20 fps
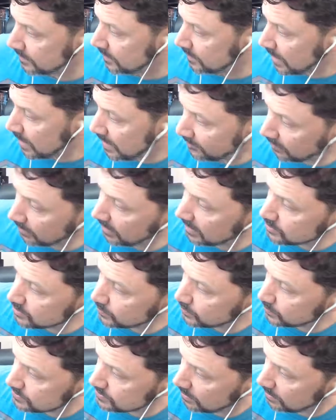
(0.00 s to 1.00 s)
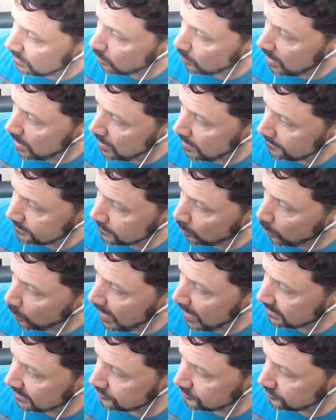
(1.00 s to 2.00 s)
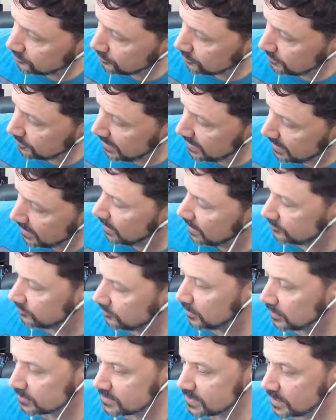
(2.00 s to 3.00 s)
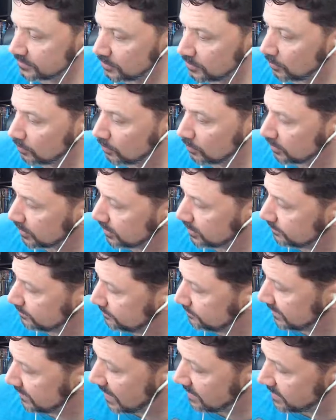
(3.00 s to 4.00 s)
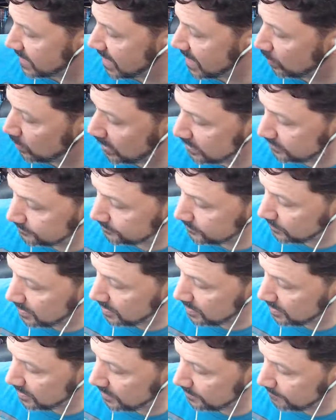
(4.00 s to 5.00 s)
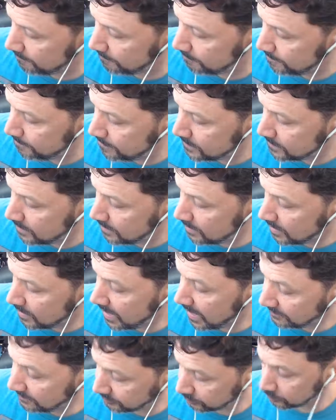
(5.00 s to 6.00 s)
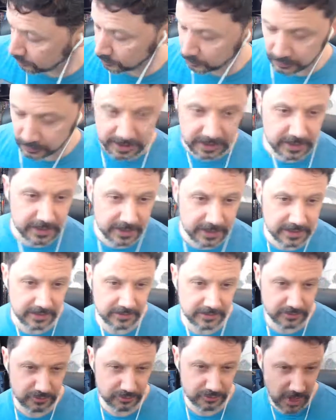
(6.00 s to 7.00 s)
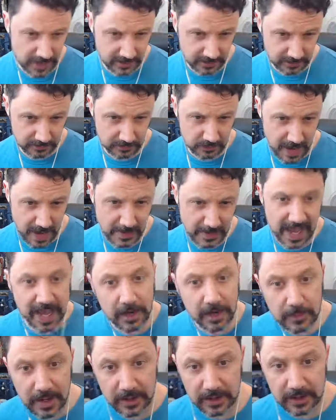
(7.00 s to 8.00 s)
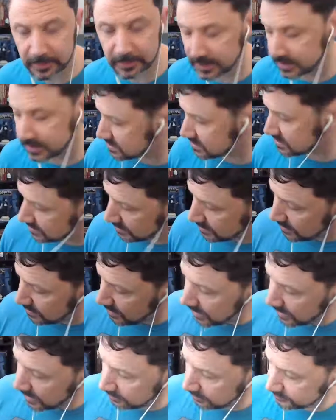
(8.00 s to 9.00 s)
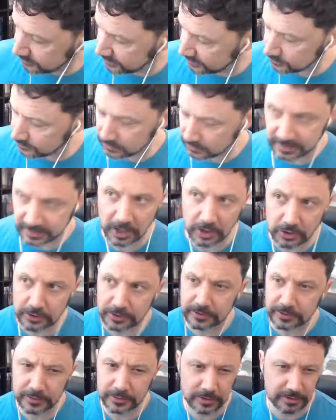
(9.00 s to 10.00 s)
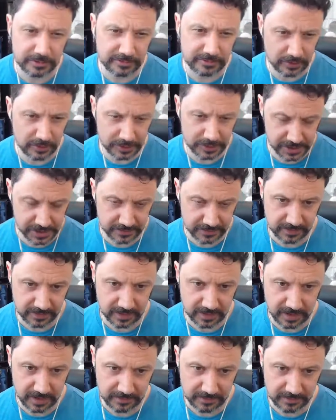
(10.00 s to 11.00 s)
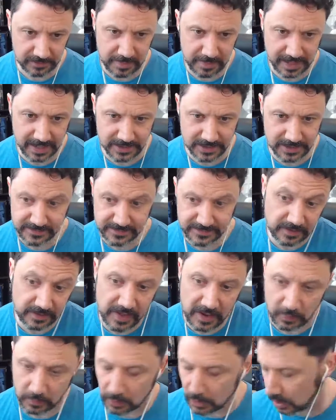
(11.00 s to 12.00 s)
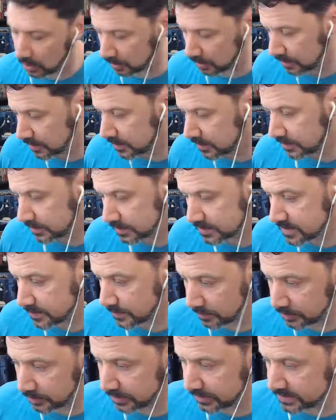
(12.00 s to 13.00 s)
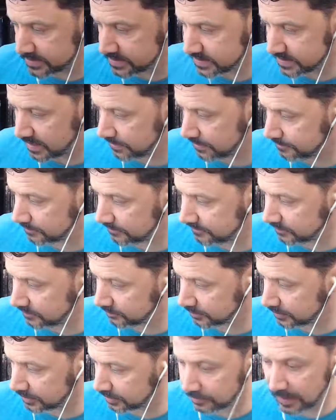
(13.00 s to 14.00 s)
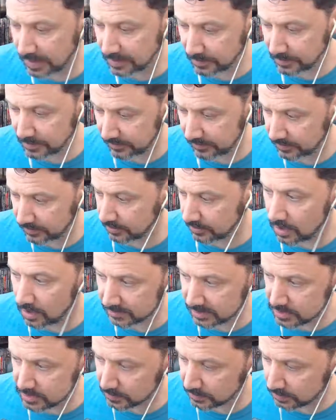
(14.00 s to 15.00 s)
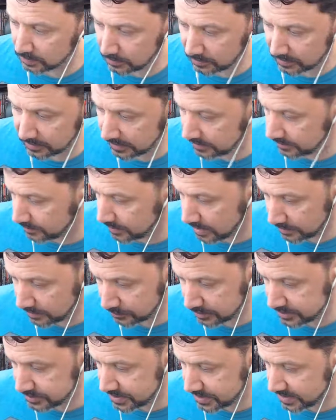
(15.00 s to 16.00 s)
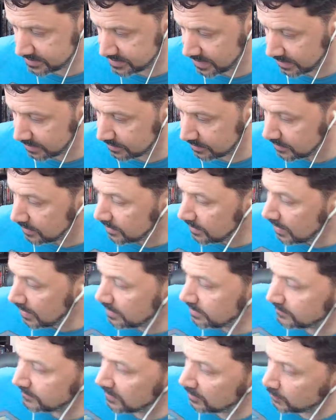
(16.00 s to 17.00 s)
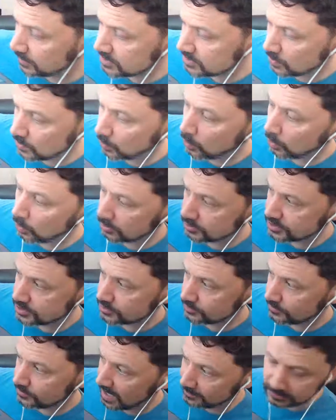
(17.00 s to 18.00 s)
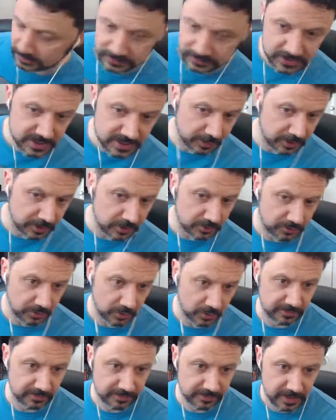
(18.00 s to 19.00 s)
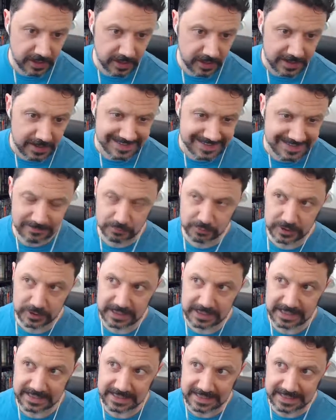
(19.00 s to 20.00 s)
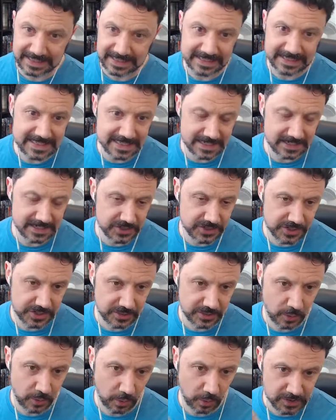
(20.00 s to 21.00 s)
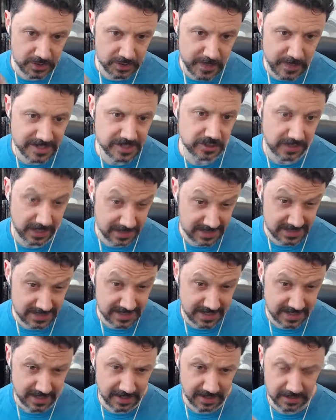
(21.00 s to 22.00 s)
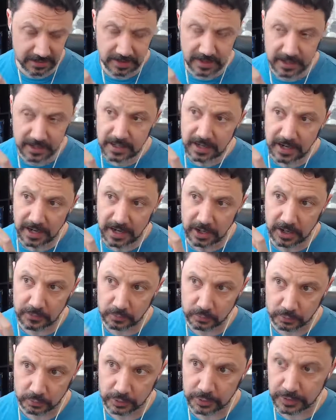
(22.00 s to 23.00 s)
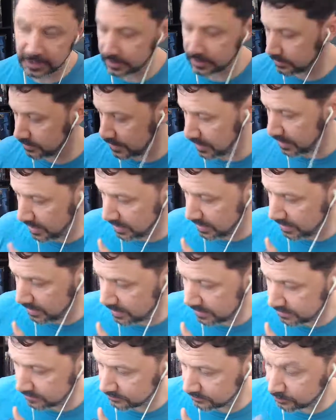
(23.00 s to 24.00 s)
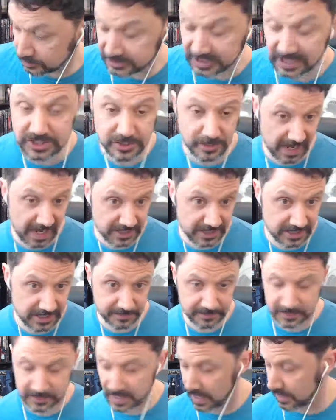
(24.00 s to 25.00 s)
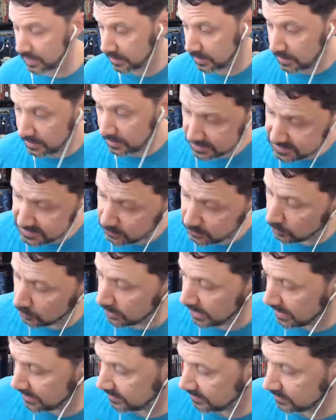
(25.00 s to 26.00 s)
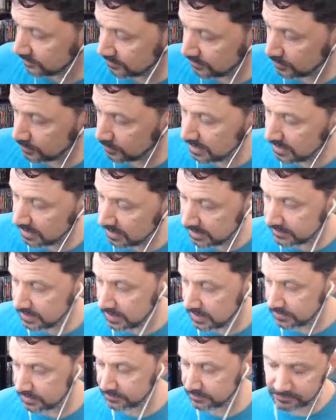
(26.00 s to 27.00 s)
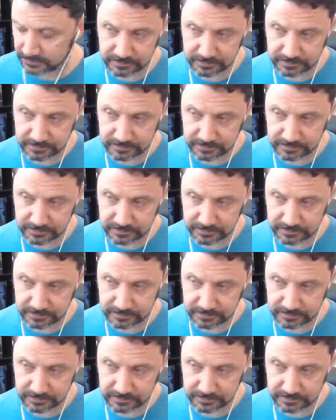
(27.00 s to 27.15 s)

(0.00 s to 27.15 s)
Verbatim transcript: and the last one is um, Wangatur, and I, to be honest, I don't really get that one. Um, I haven't really tried to wrap my head around it, but it's I understand it's sort of like a cruder version of a of a mage. If I've got that wrong, someone please um, feel free to correct me in the comments below, and I'd I'd appreciate that. And the final one is a ward scribe, who's someone who sort of really leans into or specializes in uh, runic and protection magic. And that's a cool idea too, even if